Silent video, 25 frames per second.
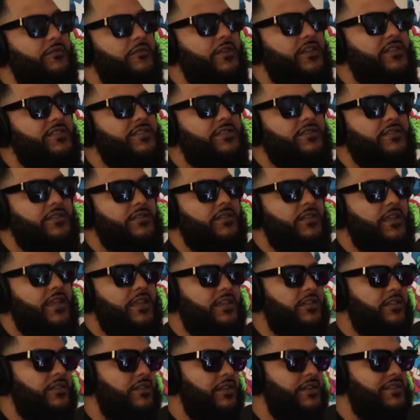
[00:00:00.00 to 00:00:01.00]
It's a,
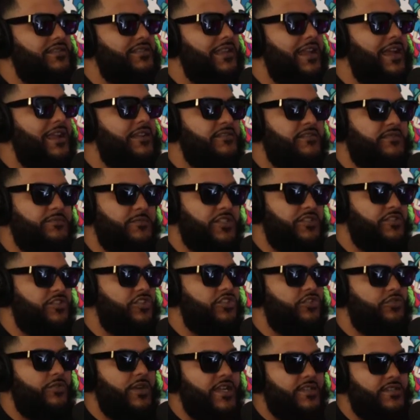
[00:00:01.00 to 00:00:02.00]
like you, it's not as much
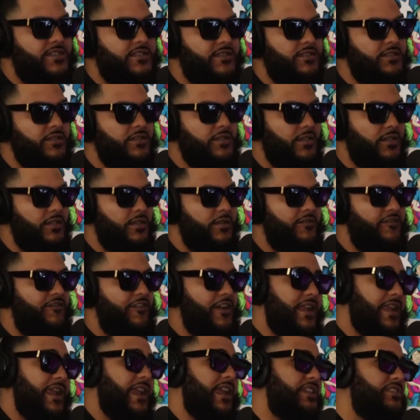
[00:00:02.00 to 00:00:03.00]
stress
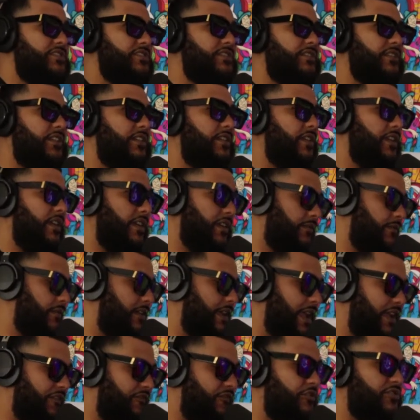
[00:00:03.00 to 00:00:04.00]
financially
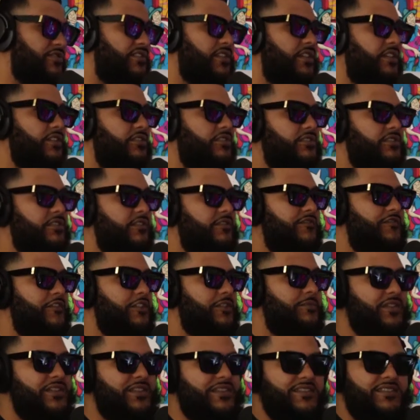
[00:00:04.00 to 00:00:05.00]
if you set yourself
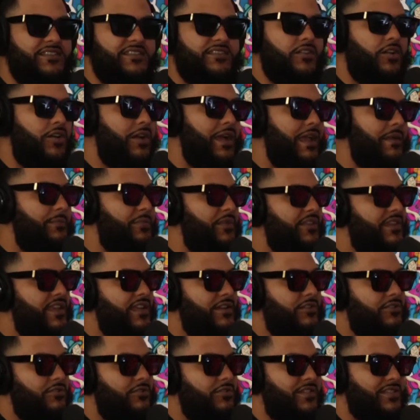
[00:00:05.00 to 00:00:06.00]
up right. But this is all
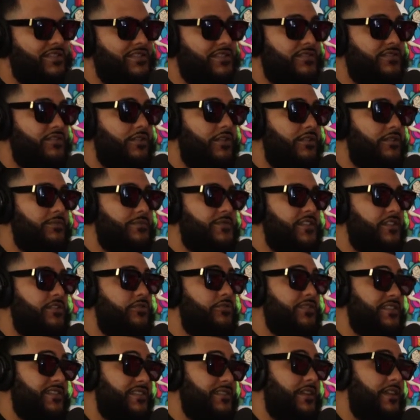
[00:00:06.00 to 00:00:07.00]
hypothetical because it's
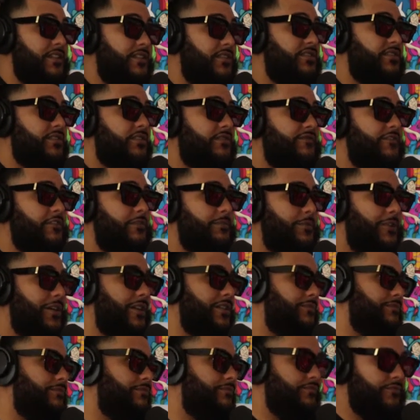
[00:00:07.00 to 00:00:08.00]
all up to you to set
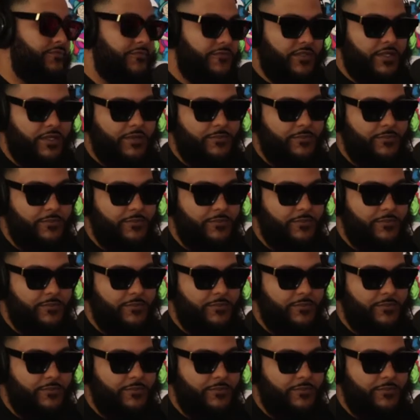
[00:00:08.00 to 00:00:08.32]
yourself up right.